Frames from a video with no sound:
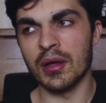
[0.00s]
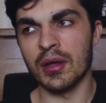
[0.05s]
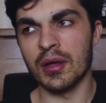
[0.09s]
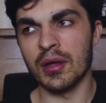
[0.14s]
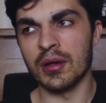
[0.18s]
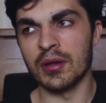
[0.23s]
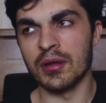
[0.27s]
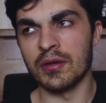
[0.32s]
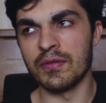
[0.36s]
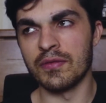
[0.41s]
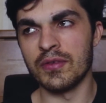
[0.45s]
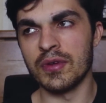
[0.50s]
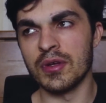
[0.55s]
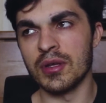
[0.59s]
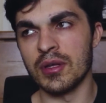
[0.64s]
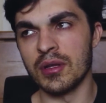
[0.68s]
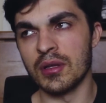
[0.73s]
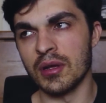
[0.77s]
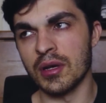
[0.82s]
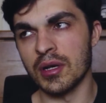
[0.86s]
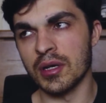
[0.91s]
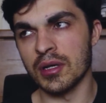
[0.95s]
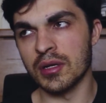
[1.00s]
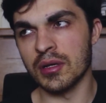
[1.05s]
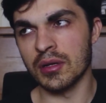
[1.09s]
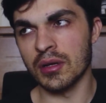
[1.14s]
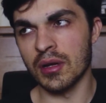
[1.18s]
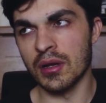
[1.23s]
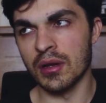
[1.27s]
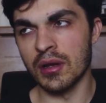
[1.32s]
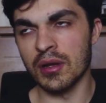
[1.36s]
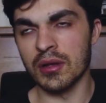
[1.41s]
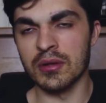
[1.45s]
And I'd feel like
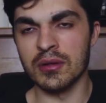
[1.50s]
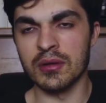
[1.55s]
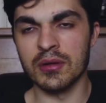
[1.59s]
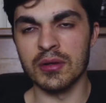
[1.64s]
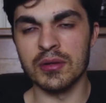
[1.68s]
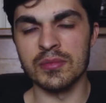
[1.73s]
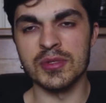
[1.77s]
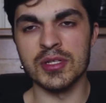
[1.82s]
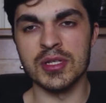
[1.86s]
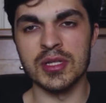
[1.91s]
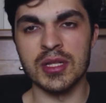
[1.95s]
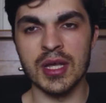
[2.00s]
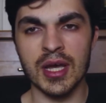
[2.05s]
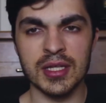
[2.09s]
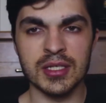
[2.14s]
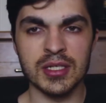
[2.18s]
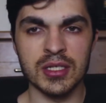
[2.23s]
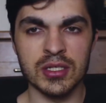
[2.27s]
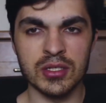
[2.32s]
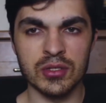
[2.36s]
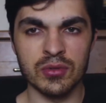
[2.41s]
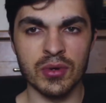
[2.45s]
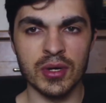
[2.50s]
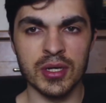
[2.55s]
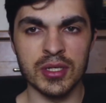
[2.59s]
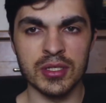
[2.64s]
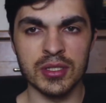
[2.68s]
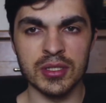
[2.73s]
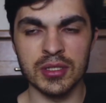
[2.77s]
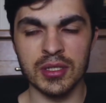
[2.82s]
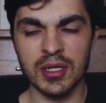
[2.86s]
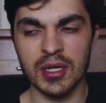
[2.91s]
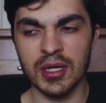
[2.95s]
a lot of times in that
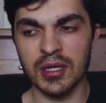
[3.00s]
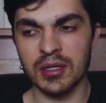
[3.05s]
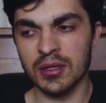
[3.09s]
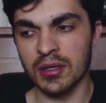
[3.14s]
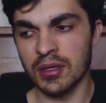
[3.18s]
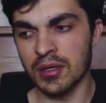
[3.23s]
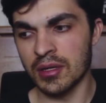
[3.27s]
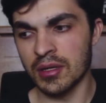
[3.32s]
situation that,